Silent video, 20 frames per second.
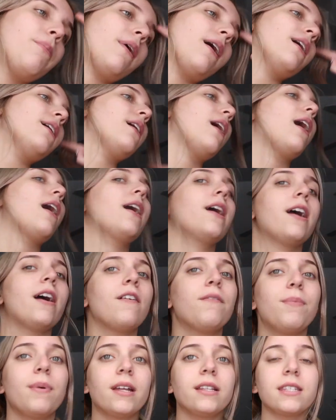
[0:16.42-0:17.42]
But I
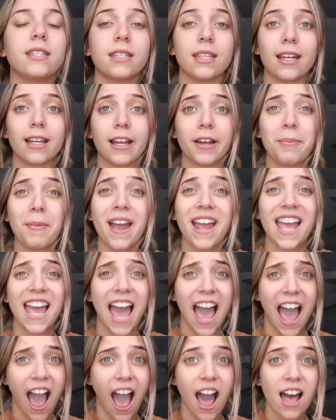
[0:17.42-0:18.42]
have been sitting on my
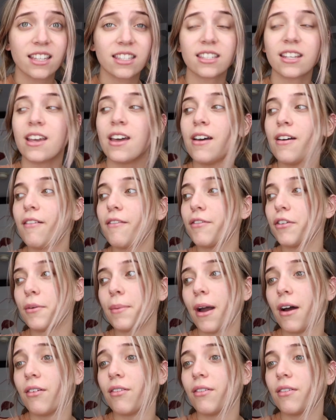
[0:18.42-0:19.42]
ass for
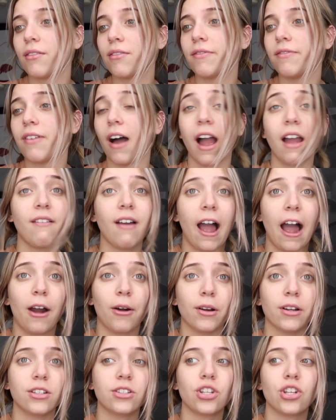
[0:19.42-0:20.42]
about 5
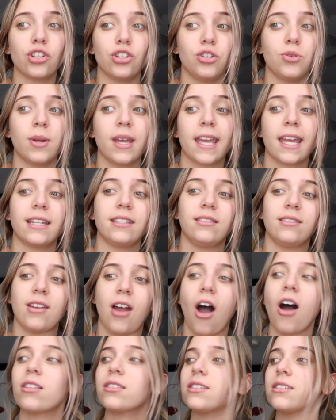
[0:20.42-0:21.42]
hours doing
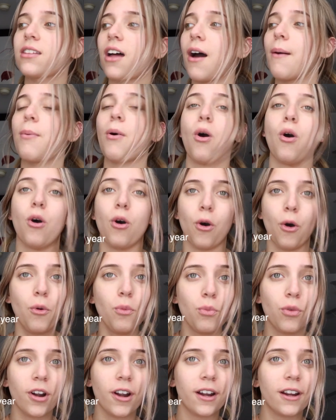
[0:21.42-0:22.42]
non-stop
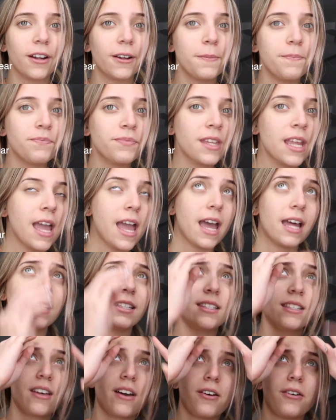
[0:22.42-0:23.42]
homework.
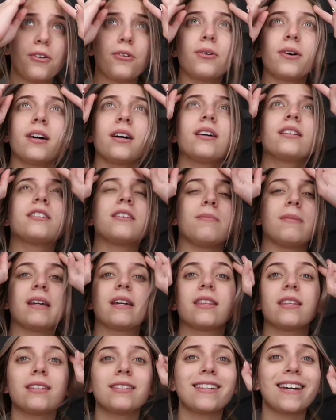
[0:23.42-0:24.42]
And so to
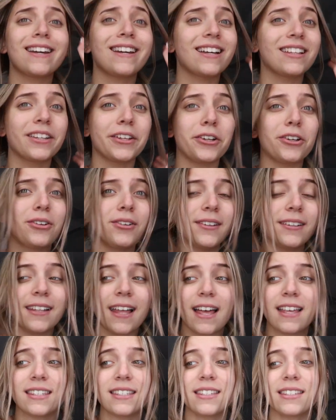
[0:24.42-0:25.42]
make this day a little
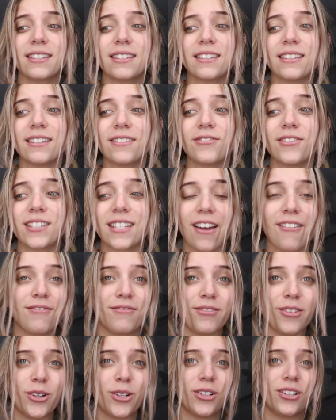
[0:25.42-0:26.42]
less
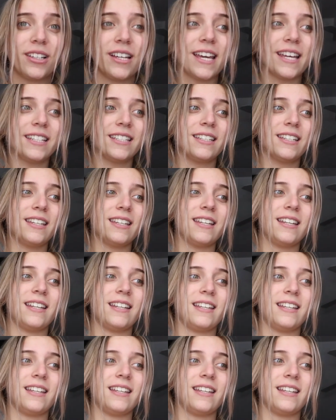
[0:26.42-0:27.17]
resentful and